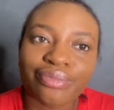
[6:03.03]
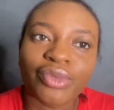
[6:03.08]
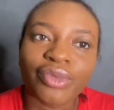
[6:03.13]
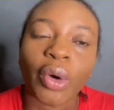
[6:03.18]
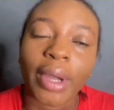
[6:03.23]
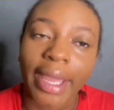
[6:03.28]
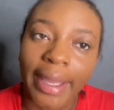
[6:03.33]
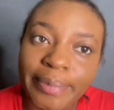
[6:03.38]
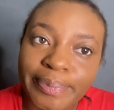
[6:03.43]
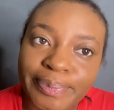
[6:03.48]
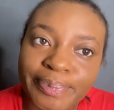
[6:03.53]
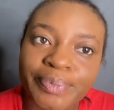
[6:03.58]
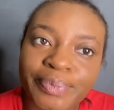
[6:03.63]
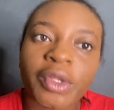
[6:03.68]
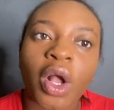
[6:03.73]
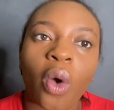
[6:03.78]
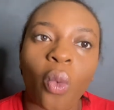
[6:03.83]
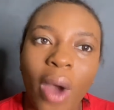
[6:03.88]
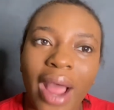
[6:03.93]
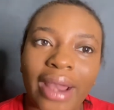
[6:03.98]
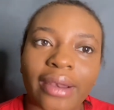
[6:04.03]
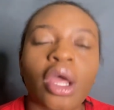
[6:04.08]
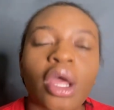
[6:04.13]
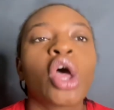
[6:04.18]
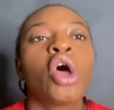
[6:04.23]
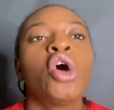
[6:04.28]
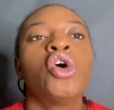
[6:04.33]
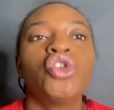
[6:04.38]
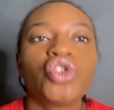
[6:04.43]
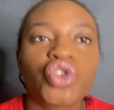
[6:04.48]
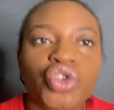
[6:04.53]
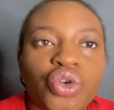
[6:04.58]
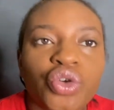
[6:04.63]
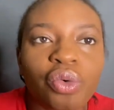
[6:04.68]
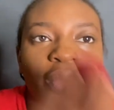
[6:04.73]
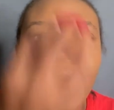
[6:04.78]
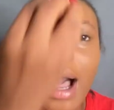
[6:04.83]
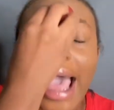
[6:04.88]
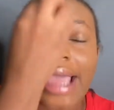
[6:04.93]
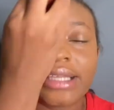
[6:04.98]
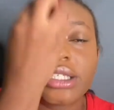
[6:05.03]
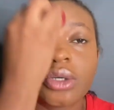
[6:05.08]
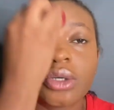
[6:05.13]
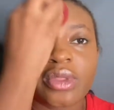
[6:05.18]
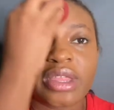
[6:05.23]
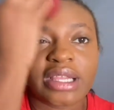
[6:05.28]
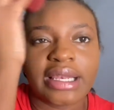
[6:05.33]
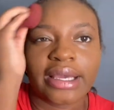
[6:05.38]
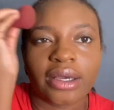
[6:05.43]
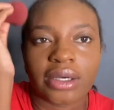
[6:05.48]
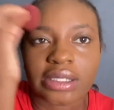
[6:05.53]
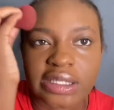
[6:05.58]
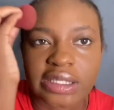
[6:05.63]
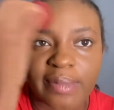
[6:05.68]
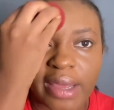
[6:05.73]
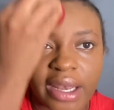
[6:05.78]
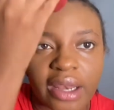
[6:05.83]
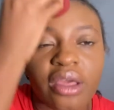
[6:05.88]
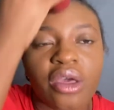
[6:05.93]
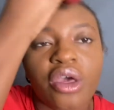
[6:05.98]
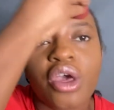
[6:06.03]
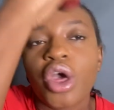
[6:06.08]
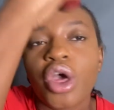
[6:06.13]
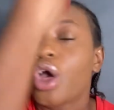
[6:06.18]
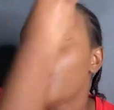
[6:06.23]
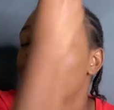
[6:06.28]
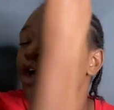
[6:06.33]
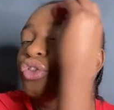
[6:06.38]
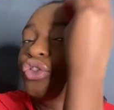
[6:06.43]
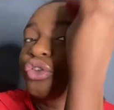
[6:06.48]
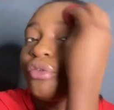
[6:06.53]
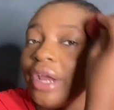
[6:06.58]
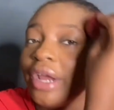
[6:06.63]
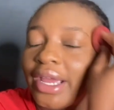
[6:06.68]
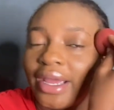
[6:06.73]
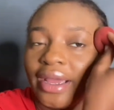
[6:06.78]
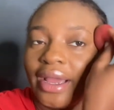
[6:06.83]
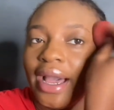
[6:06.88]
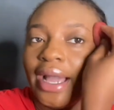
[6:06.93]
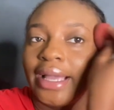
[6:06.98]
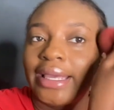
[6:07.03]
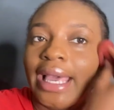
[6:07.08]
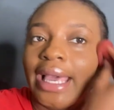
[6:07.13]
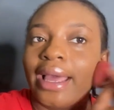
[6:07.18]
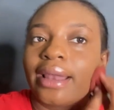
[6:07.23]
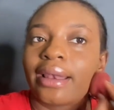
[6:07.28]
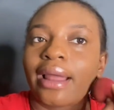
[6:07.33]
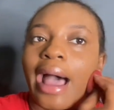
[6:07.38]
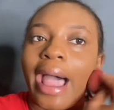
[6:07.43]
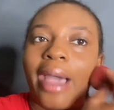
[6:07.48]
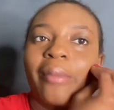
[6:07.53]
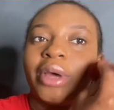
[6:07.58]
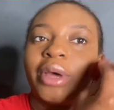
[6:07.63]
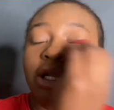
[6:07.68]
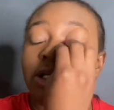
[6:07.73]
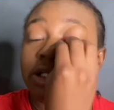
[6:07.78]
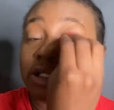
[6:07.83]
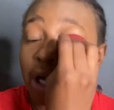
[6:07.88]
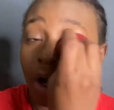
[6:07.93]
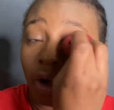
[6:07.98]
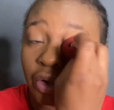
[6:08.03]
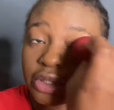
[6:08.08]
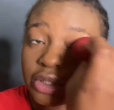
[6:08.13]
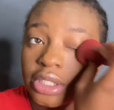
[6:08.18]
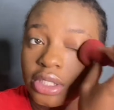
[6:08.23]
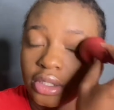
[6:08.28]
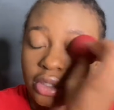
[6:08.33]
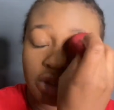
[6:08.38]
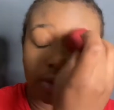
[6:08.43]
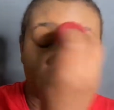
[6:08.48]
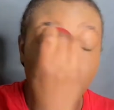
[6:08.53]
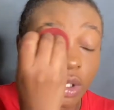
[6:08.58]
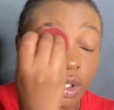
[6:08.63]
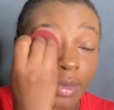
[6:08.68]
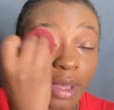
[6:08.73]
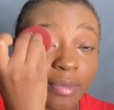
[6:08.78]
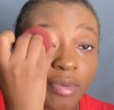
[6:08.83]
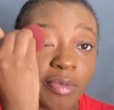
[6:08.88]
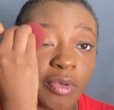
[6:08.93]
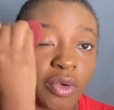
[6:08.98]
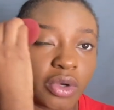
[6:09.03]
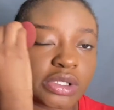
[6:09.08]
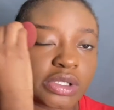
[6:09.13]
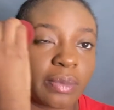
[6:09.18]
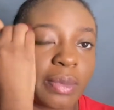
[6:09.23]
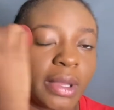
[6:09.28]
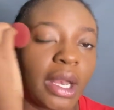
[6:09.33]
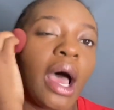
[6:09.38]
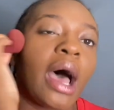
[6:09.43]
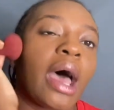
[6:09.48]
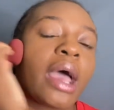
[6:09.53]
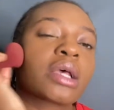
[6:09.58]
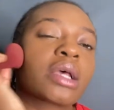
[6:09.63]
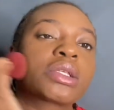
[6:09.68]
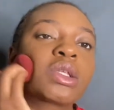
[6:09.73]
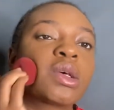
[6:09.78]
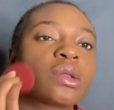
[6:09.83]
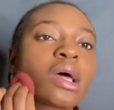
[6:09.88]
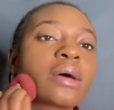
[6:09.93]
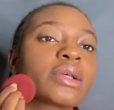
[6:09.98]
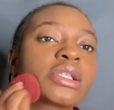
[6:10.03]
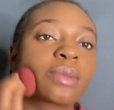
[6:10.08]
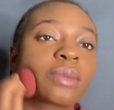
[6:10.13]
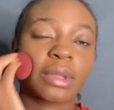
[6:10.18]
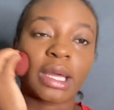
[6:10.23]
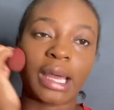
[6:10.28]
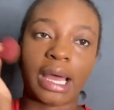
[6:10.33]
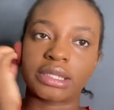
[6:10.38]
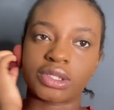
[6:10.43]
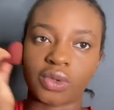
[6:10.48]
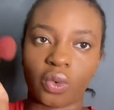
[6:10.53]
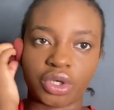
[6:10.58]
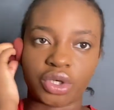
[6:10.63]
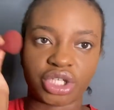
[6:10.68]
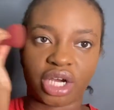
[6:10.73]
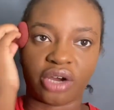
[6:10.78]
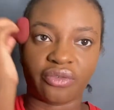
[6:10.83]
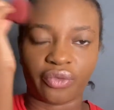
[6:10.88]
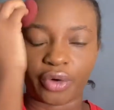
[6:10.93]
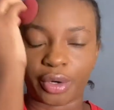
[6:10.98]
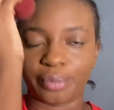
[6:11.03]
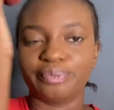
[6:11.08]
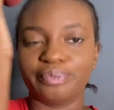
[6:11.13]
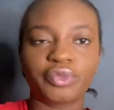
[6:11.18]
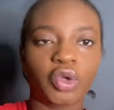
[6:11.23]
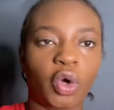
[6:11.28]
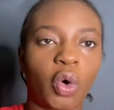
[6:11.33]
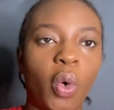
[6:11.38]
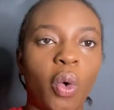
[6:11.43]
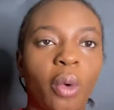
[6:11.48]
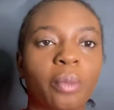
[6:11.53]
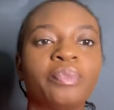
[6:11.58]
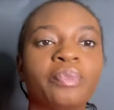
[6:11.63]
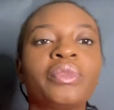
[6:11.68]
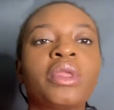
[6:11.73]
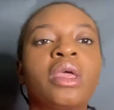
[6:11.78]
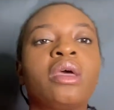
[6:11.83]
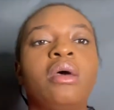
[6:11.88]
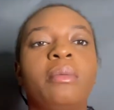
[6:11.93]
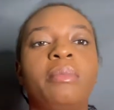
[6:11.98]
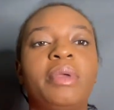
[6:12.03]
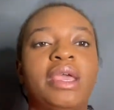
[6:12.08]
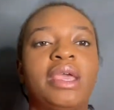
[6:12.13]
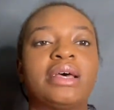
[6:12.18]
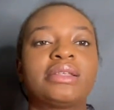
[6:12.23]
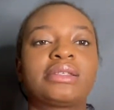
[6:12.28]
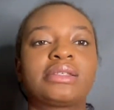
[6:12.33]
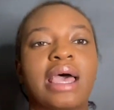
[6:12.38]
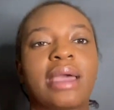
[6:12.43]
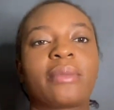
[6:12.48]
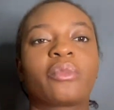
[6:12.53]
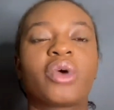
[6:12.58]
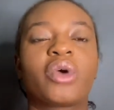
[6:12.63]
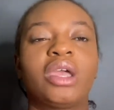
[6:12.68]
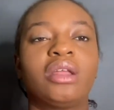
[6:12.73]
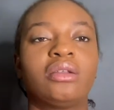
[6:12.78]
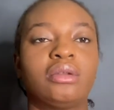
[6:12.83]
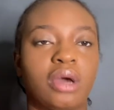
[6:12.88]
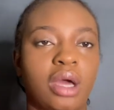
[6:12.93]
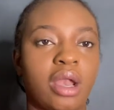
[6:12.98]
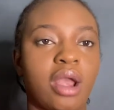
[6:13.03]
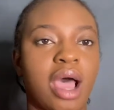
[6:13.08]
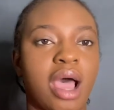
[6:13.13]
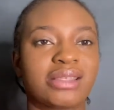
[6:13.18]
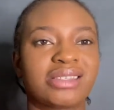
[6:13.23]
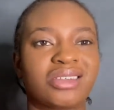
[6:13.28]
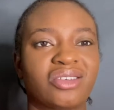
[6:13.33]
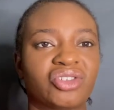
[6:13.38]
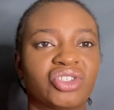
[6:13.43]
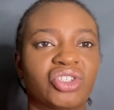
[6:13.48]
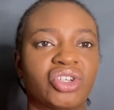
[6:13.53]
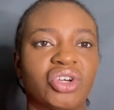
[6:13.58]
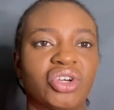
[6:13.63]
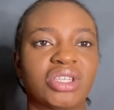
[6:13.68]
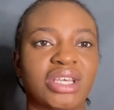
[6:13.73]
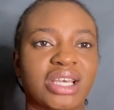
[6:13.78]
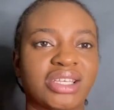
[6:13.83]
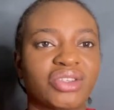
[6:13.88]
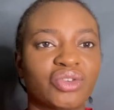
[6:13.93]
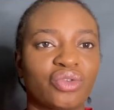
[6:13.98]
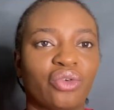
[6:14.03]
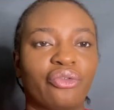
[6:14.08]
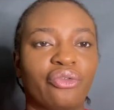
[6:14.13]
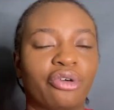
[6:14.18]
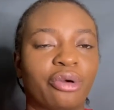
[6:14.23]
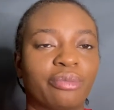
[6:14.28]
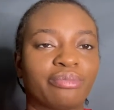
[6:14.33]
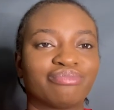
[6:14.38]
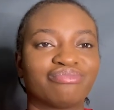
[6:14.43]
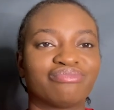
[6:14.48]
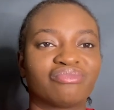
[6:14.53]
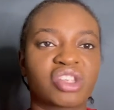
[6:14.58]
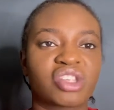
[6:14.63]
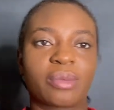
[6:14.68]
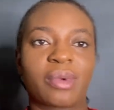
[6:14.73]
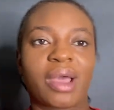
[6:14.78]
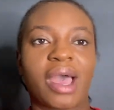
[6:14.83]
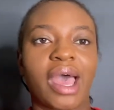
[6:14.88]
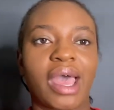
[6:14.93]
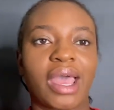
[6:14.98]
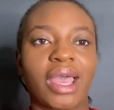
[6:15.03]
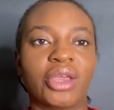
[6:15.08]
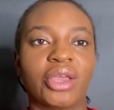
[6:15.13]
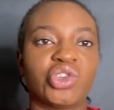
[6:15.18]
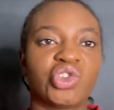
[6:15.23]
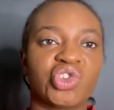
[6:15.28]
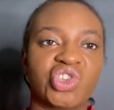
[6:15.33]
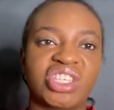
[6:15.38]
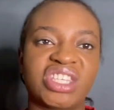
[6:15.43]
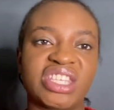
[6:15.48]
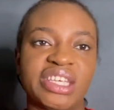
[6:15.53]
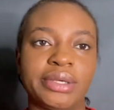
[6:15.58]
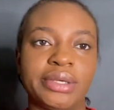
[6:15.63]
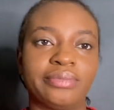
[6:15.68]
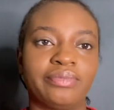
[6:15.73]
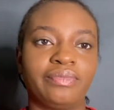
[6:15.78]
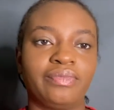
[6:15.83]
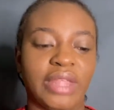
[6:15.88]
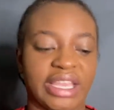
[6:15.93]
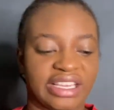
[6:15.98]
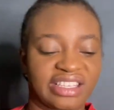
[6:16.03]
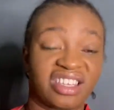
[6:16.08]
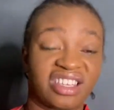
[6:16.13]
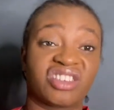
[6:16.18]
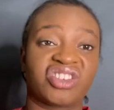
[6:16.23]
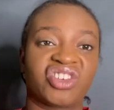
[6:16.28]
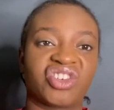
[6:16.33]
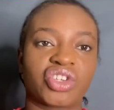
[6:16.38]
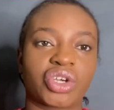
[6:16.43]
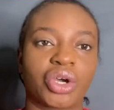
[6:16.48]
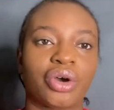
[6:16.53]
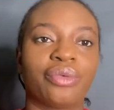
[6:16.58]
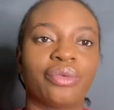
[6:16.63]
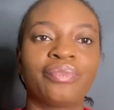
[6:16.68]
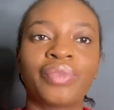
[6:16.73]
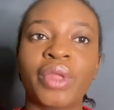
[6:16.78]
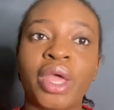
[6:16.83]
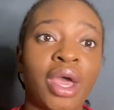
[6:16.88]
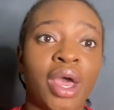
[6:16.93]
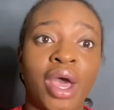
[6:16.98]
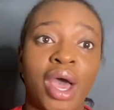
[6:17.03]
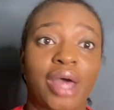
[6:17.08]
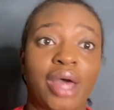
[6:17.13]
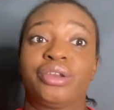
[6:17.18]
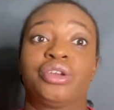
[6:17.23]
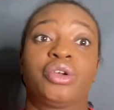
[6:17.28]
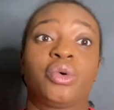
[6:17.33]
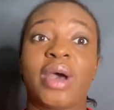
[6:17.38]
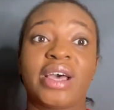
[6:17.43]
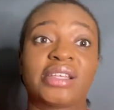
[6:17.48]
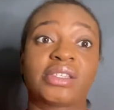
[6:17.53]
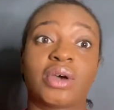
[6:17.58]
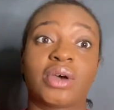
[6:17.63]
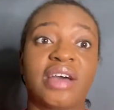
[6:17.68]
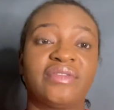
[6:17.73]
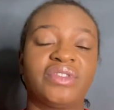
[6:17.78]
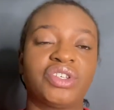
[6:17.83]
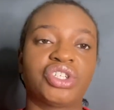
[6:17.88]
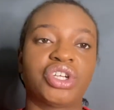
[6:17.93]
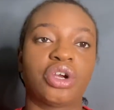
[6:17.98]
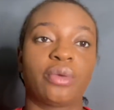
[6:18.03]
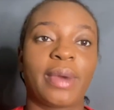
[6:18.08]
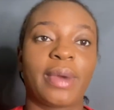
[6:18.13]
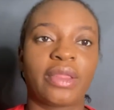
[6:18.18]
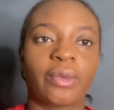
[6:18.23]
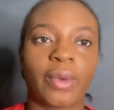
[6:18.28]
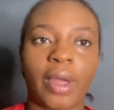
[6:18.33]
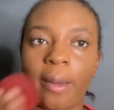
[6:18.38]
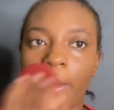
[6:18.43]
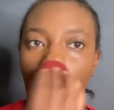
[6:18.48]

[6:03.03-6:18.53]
okay? One. Two, I deal with Lagos men. Three, again, I'm an adult. So my BP was a bit high. So that's something I had to watch out for. Cool. P.S. I'm wearing an Arsenal shirt I stole from some guy I used to see like 6 years ago. I don't know why I still have this shirt, by the way.